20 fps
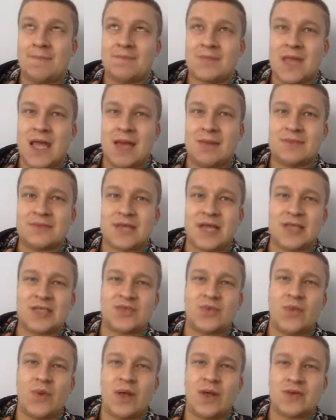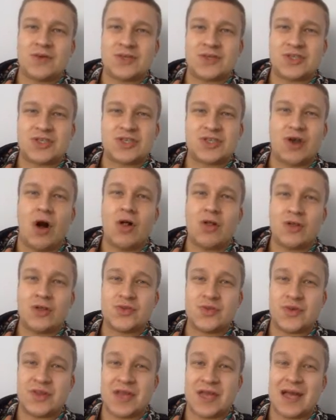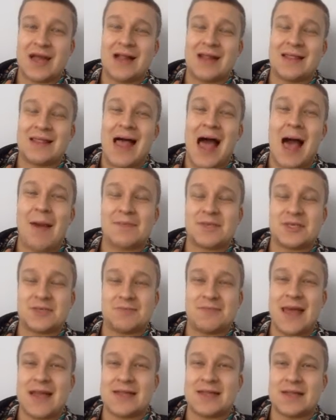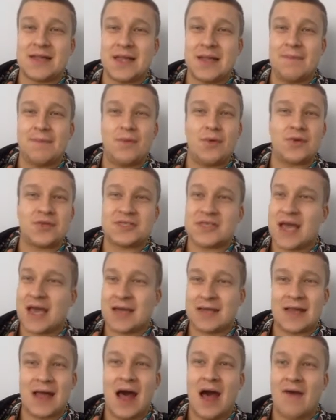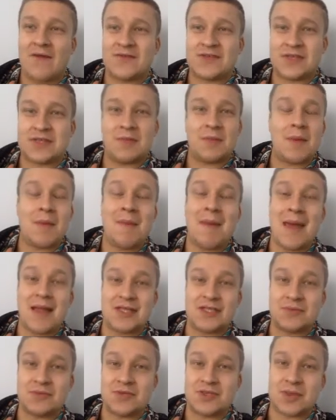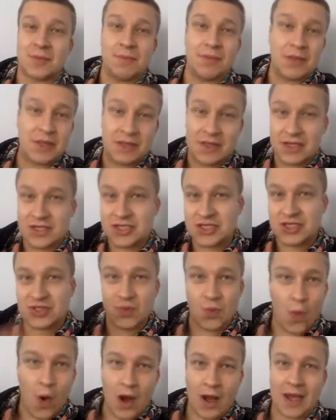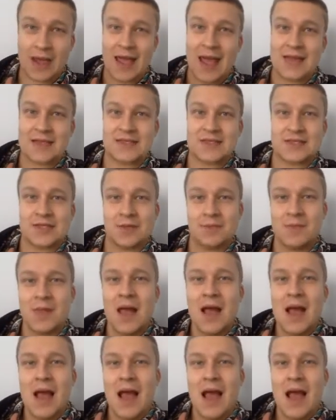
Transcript: games against Wales and Scotland where they collapsed mentally in both second halves and the momentum just completely swung against them.